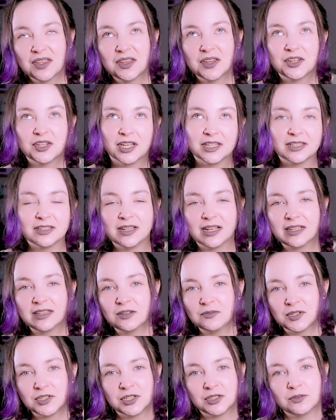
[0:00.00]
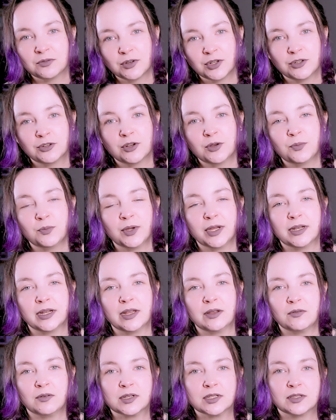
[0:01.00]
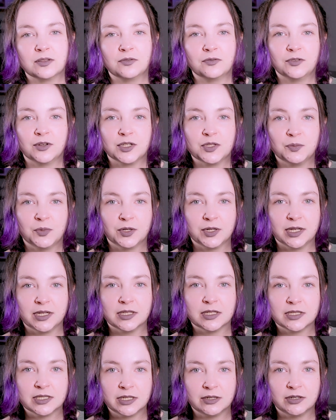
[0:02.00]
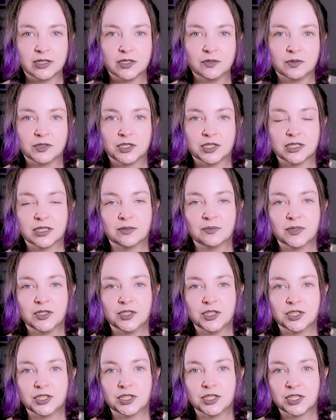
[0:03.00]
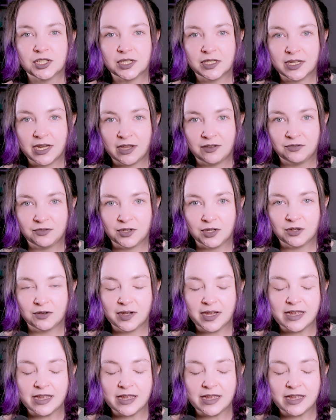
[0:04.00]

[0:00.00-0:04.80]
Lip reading: Not The Lion, the Witch, and the Wardrobe, but it was the first book in the series, which is The Magician's Nephew.